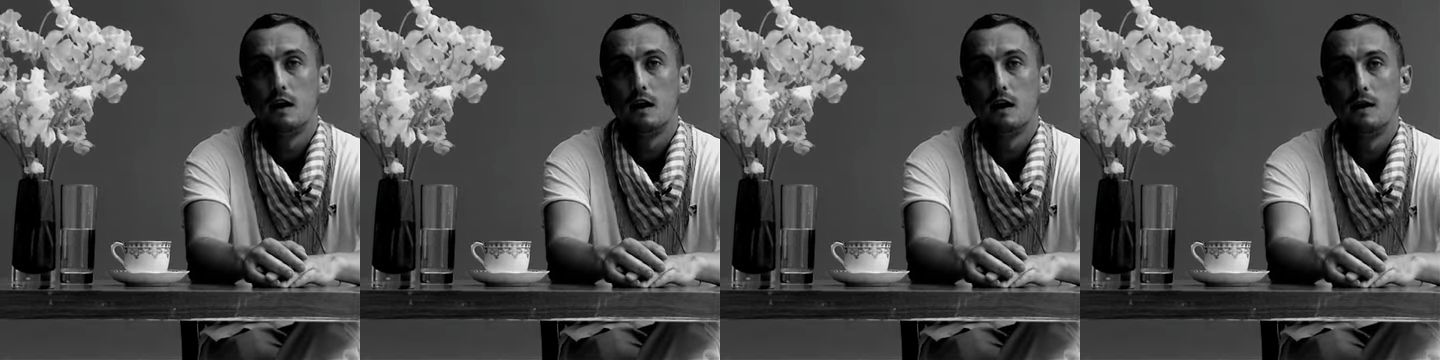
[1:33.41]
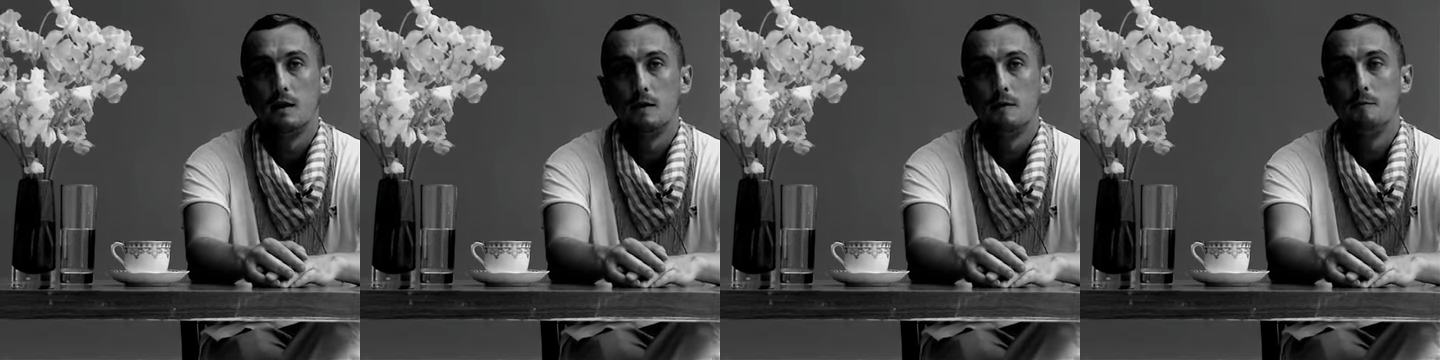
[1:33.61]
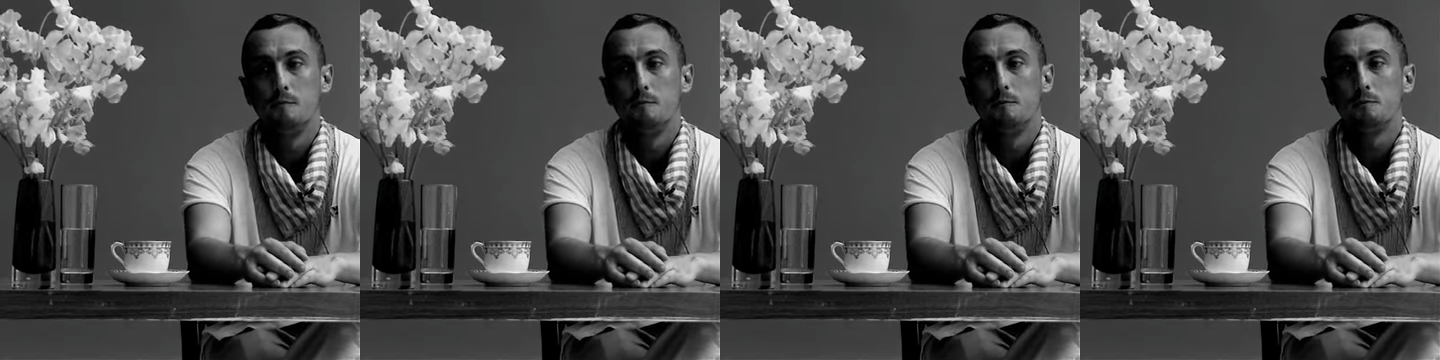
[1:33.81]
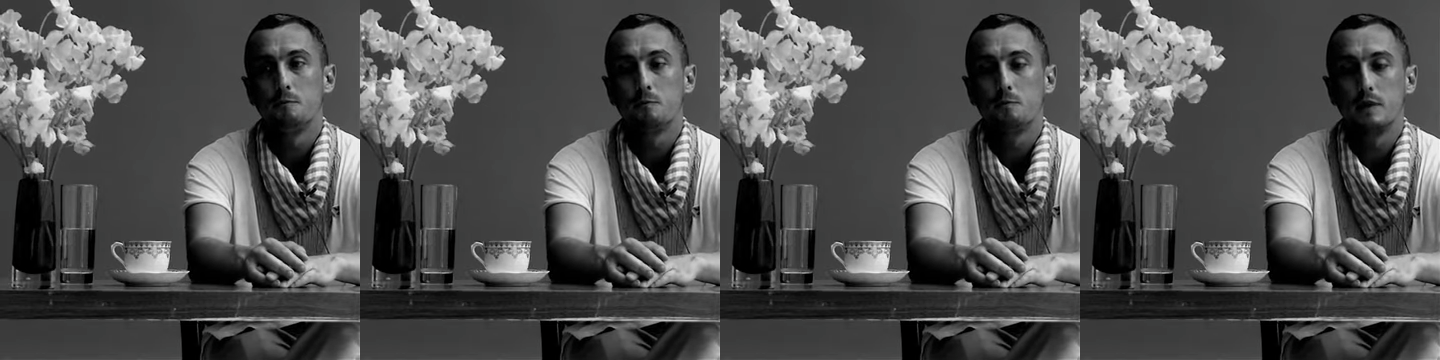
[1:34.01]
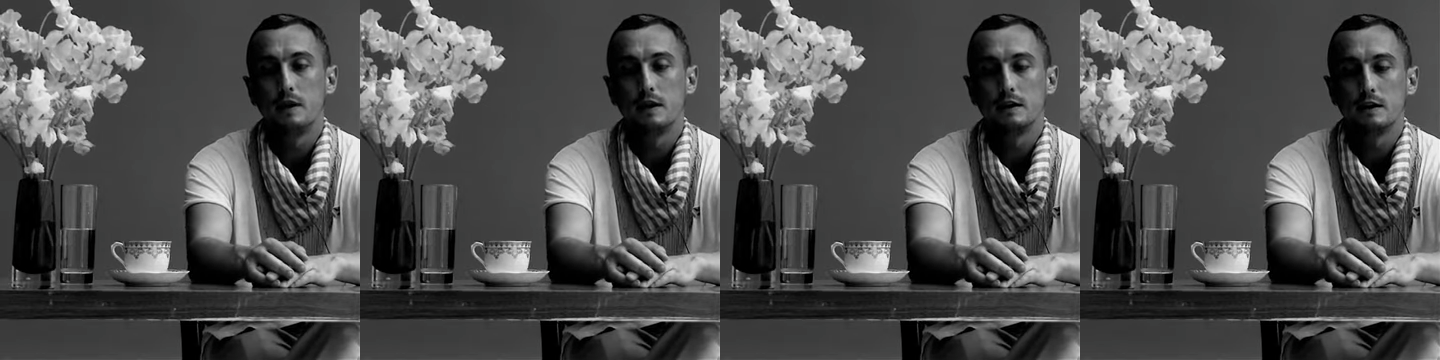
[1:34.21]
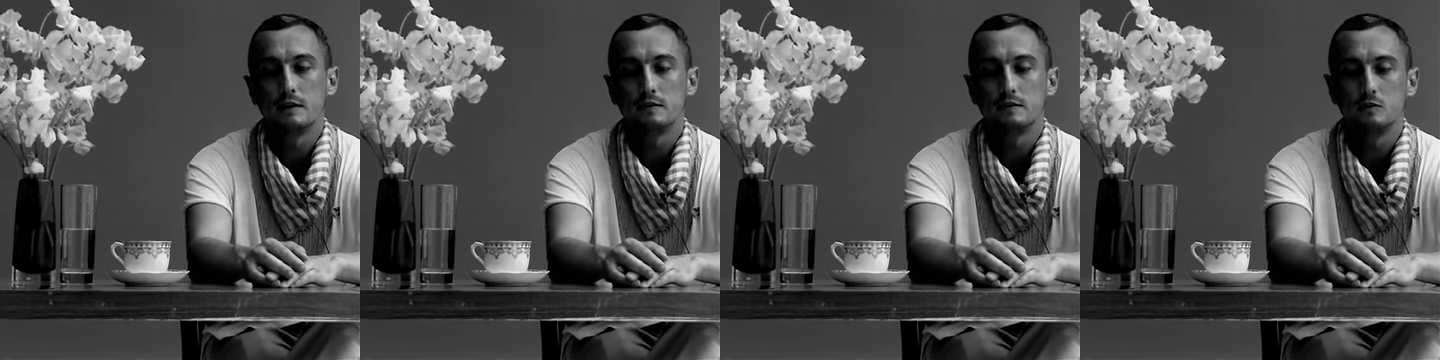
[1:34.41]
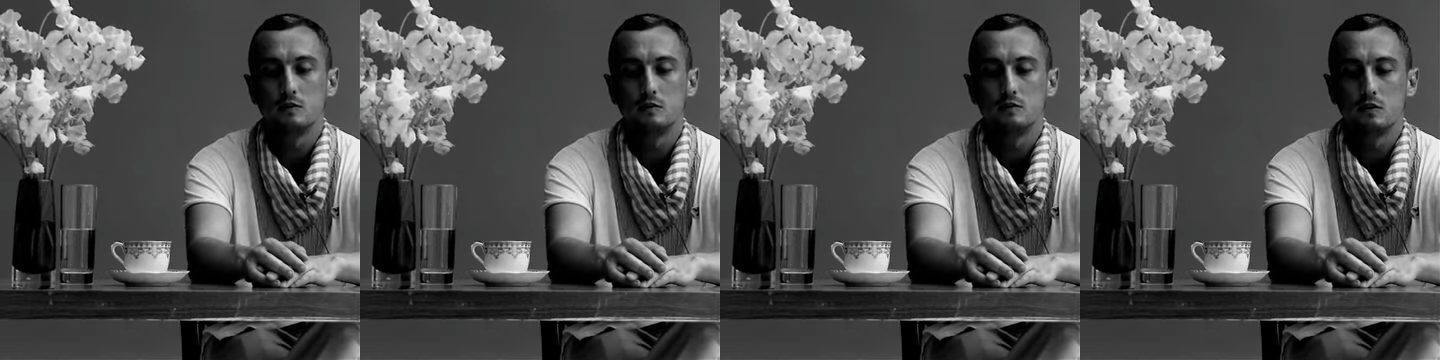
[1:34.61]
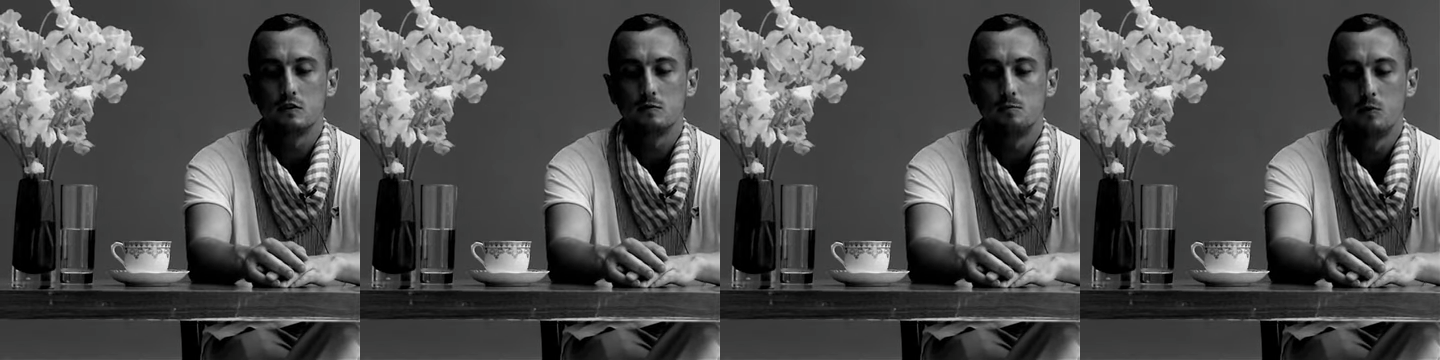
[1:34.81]
But I guess it
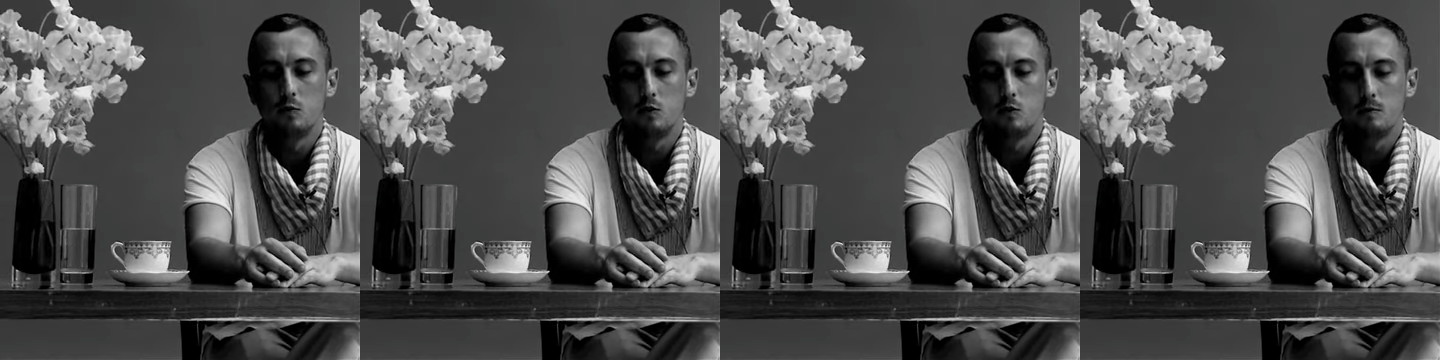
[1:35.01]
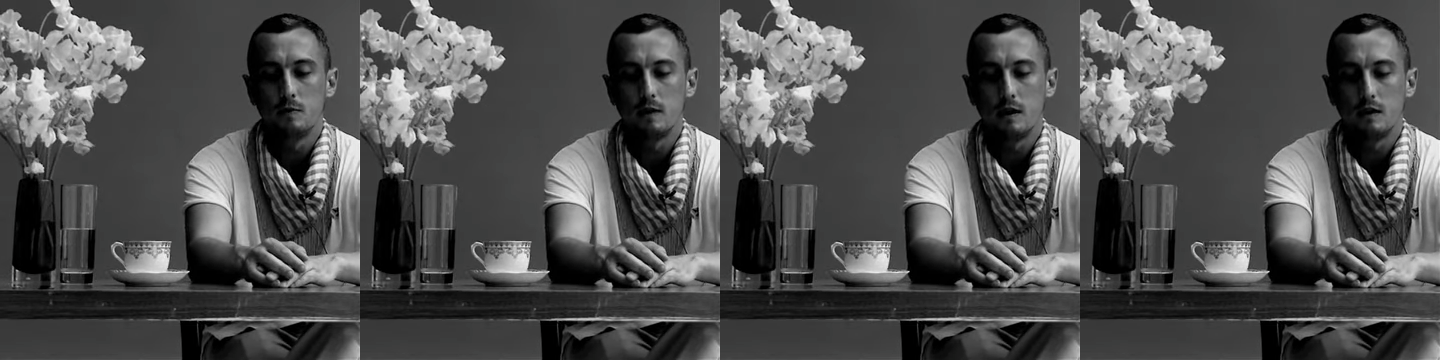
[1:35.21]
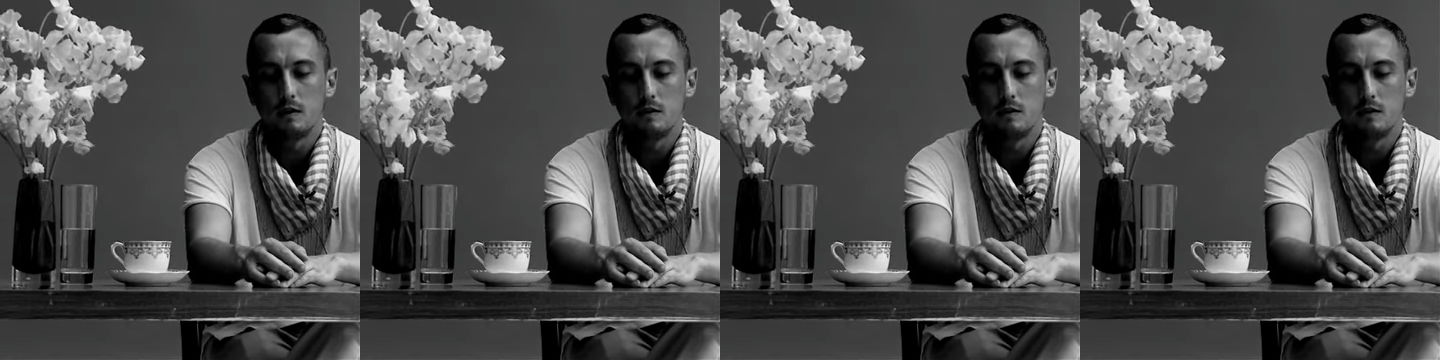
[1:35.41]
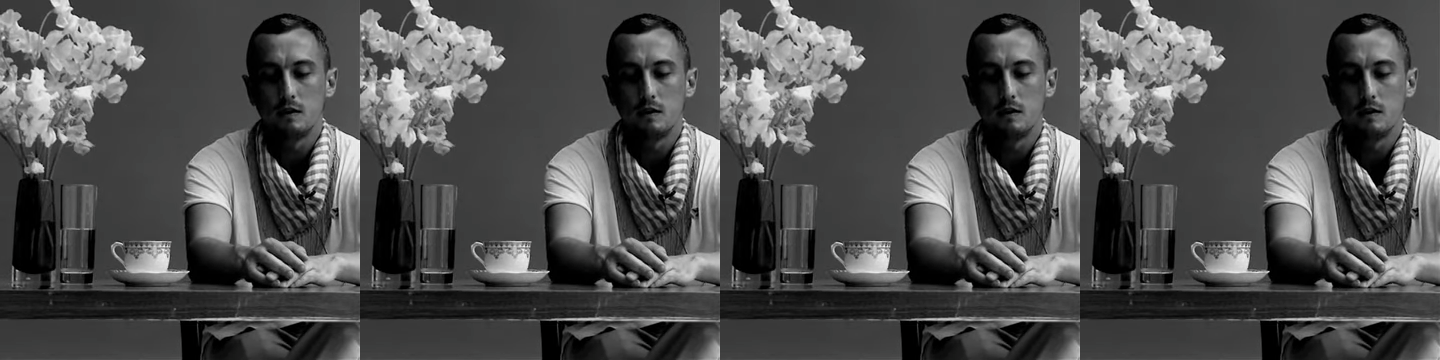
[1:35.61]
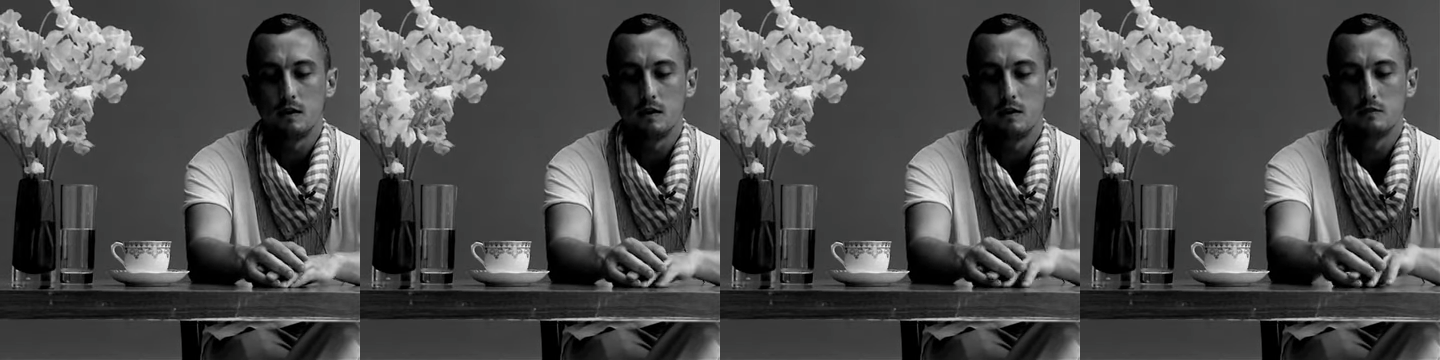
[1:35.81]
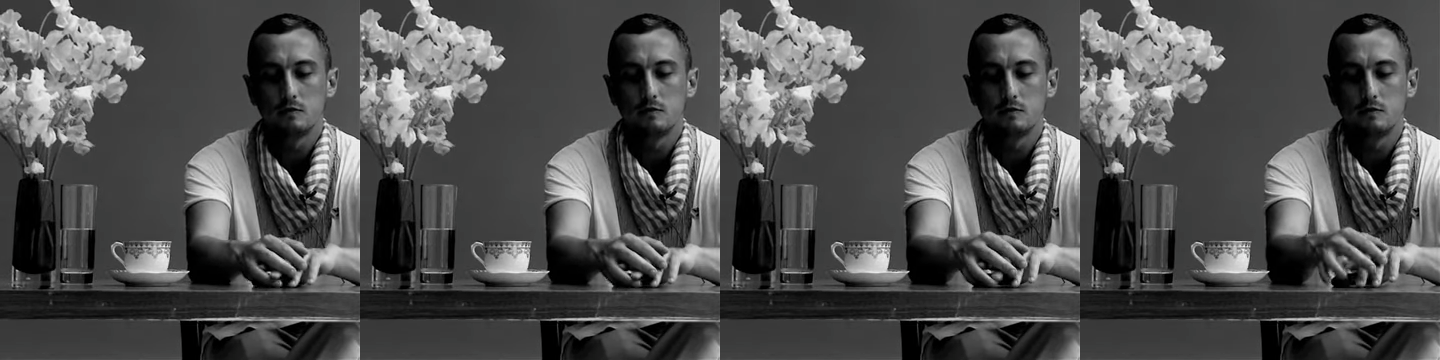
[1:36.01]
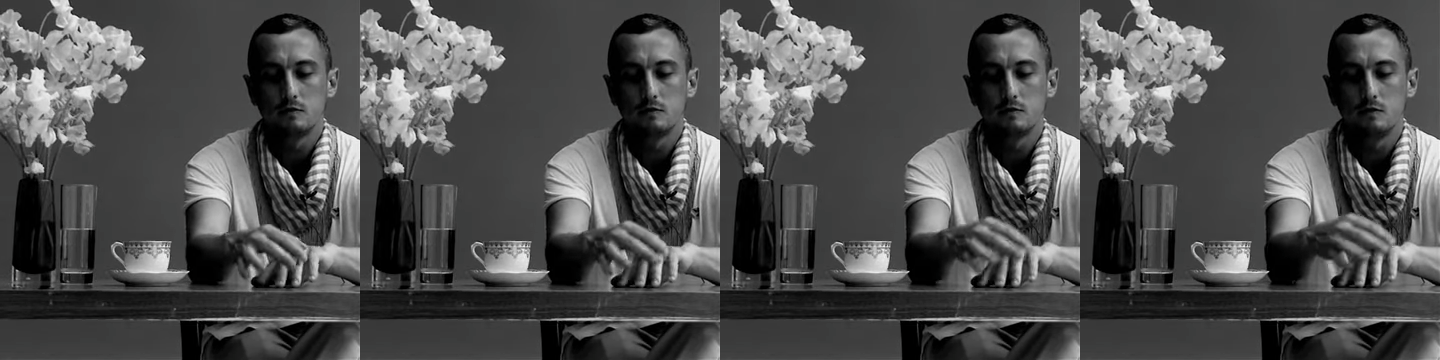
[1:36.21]
was just more about